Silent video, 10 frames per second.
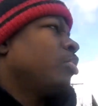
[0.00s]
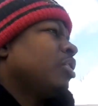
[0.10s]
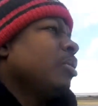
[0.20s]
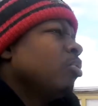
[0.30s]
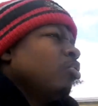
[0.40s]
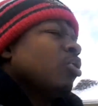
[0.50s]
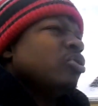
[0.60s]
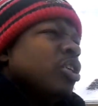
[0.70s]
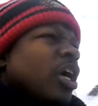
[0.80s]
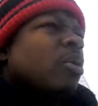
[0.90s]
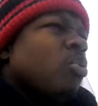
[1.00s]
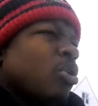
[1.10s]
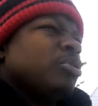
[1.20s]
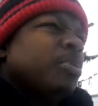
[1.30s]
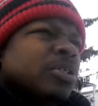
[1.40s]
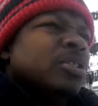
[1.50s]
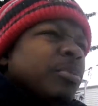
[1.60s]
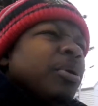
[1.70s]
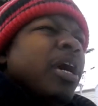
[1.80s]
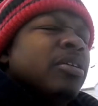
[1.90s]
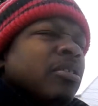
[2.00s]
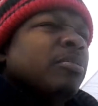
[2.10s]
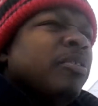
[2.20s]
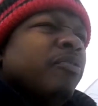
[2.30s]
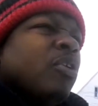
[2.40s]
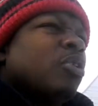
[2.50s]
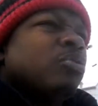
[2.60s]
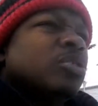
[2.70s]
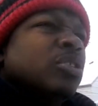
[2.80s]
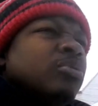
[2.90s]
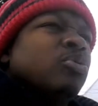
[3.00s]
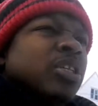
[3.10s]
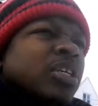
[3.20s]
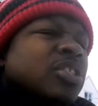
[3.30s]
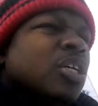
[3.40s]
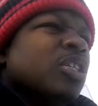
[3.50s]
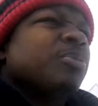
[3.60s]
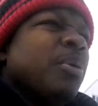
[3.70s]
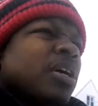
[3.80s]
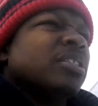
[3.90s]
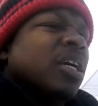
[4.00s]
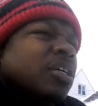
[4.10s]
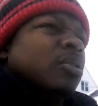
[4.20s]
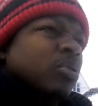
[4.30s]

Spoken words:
they would wear jaguars because the pattern of the fur resembles a sunspot cycle.